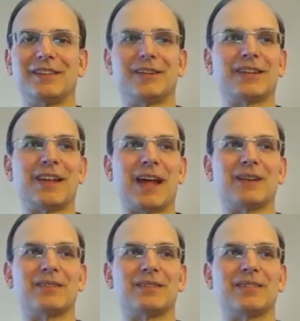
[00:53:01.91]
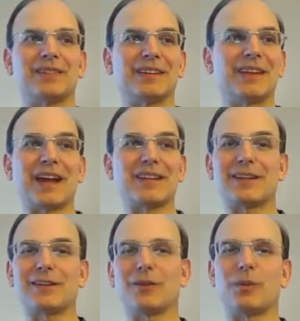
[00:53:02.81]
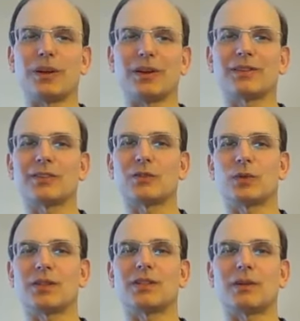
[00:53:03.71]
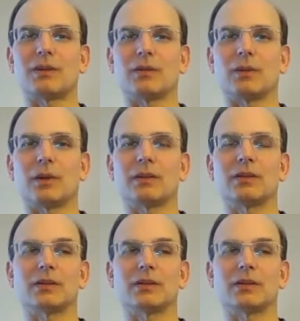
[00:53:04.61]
know, cannot, God is everywhere, source is everywhere.